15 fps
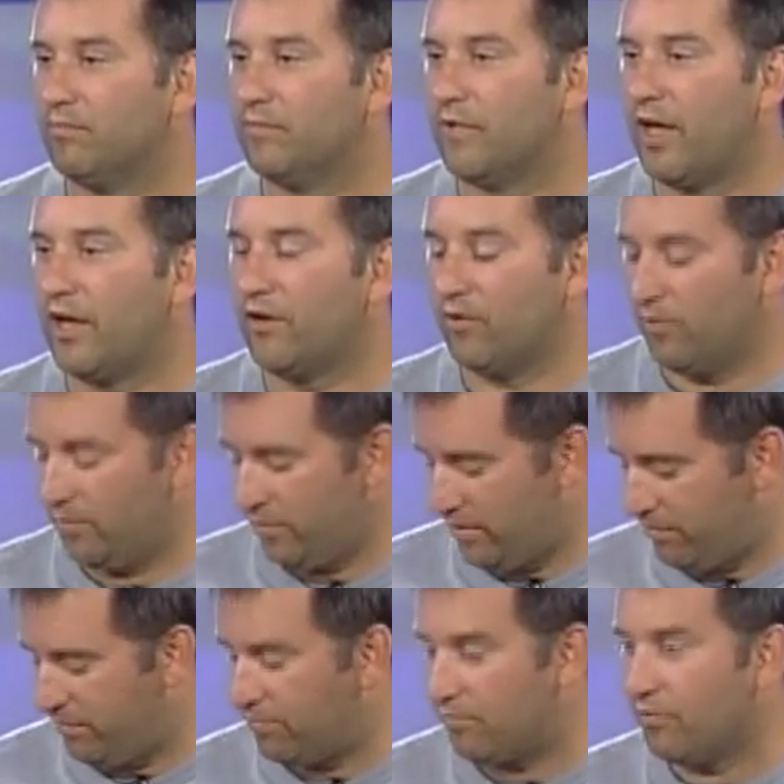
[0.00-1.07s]
Not
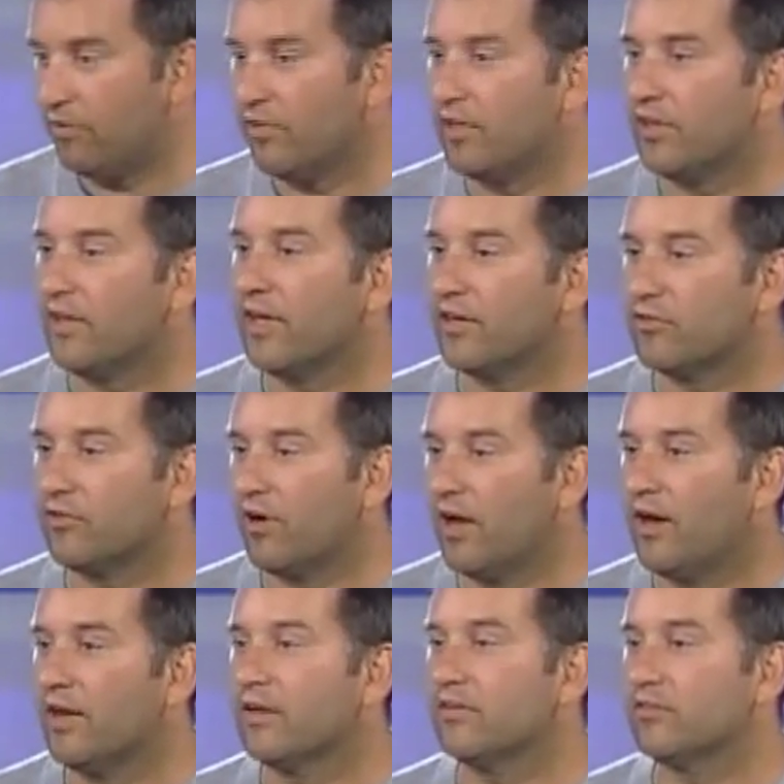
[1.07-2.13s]
only through the
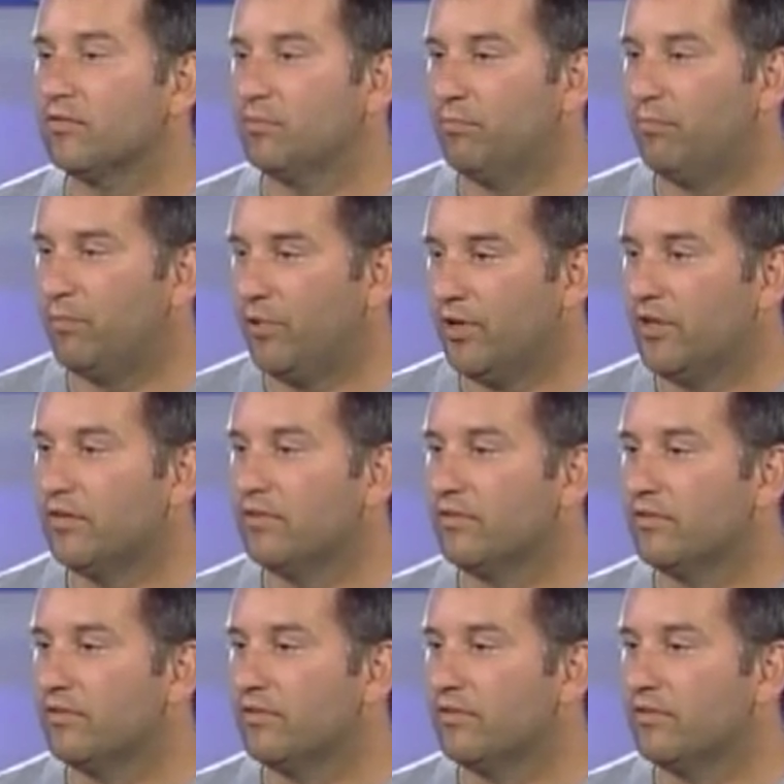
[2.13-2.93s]
electronics, but